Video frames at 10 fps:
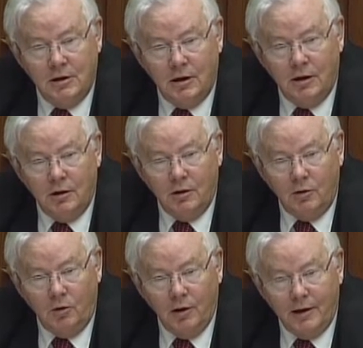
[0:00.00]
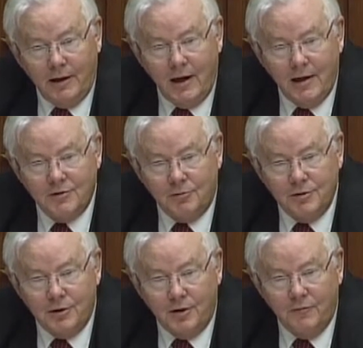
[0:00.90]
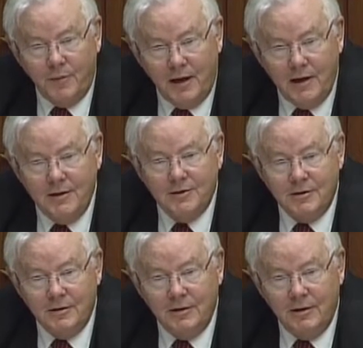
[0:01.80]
oil and gas reserve base